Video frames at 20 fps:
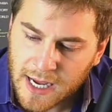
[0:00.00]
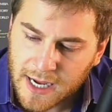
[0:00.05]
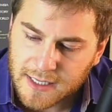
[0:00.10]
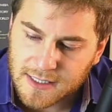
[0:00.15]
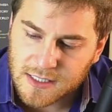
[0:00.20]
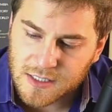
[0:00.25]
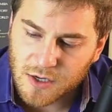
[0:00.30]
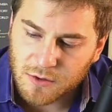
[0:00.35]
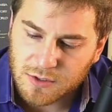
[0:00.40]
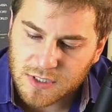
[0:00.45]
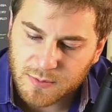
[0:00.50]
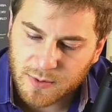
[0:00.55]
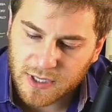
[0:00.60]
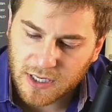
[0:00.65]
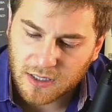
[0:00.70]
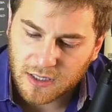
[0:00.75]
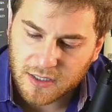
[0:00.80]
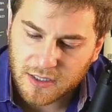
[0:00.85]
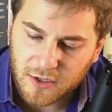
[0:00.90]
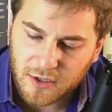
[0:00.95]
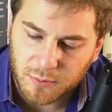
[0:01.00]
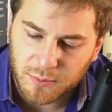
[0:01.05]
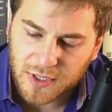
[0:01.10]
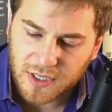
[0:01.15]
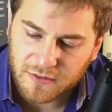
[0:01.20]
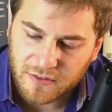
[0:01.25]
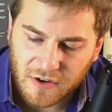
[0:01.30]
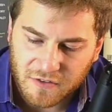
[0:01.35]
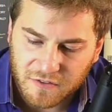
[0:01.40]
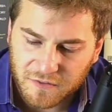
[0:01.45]
And so it's been a little
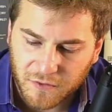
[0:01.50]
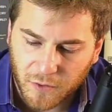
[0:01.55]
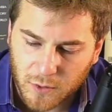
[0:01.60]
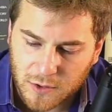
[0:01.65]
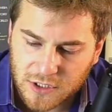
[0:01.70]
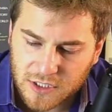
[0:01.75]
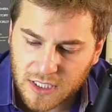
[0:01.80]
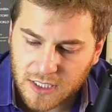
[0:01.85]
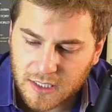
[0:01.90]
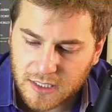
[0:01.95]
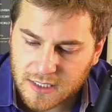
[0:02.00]
bit of a fortunate